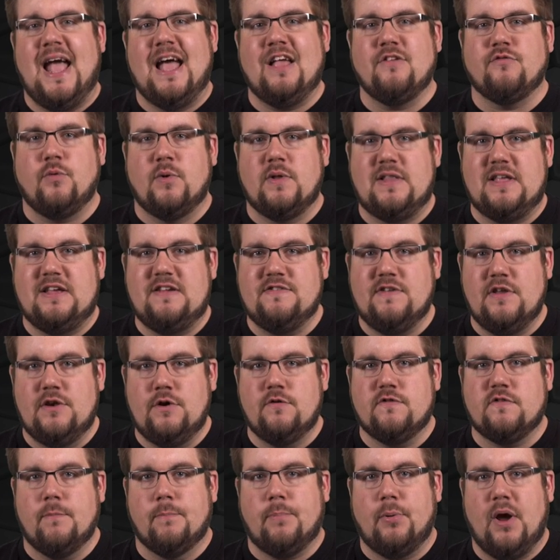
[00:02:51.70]
has released a new
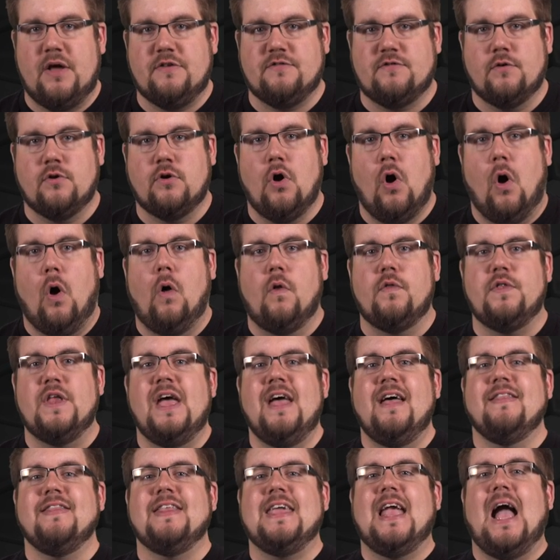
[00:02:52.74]
suppressor called
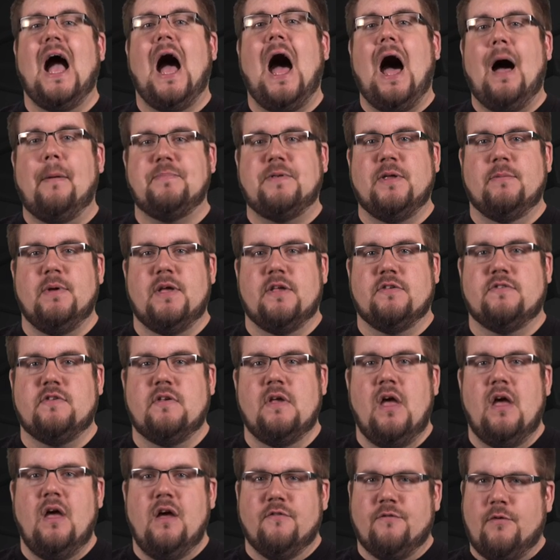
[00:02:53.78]
the Optimus.
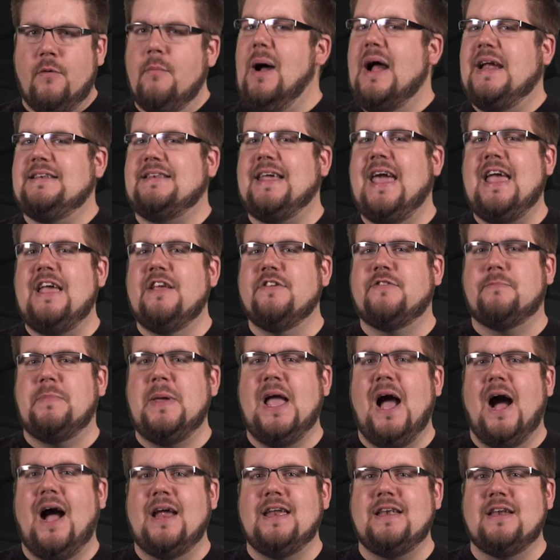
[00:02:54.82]
For my days
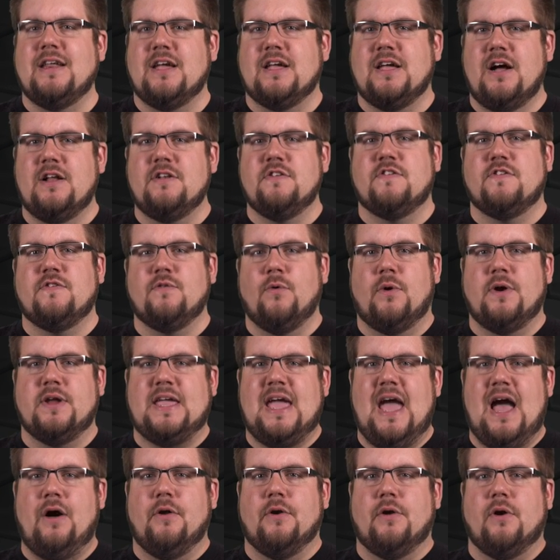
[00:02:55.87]
behind a gun store
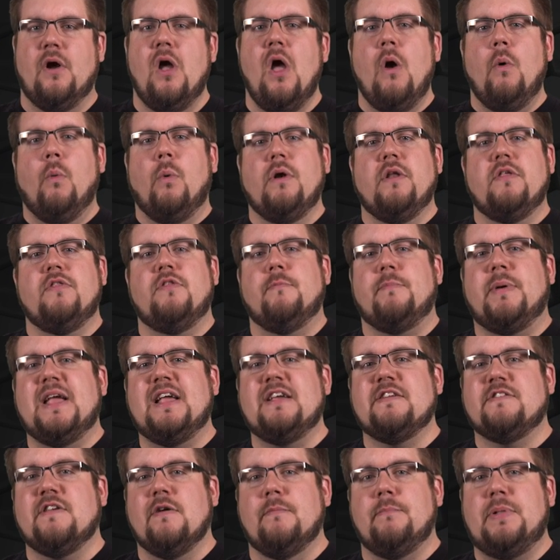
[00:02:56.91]
counter, one of the
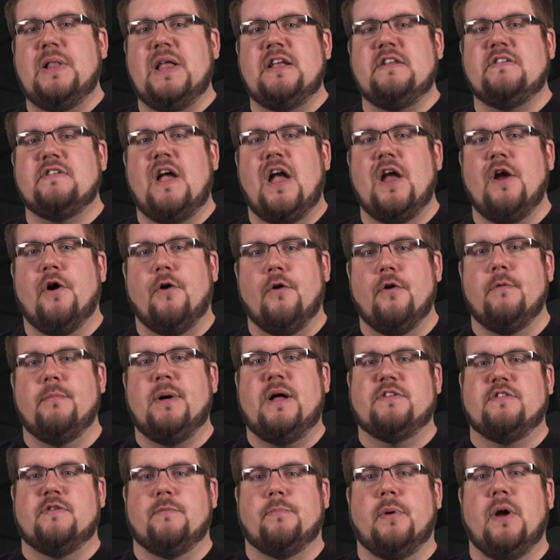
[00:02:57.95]
biggest complaints I heard
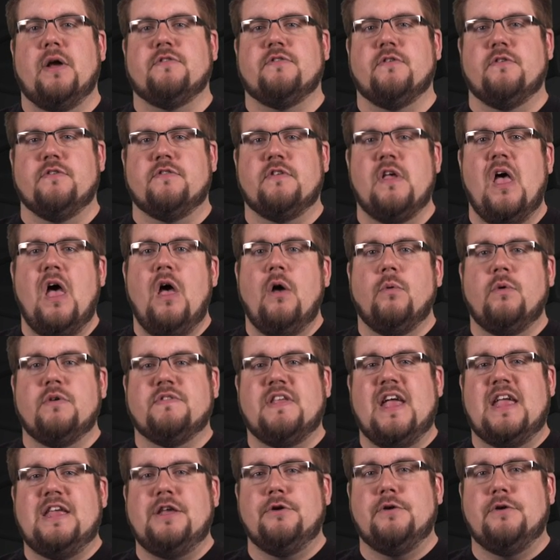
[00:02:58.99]
about suppressors was that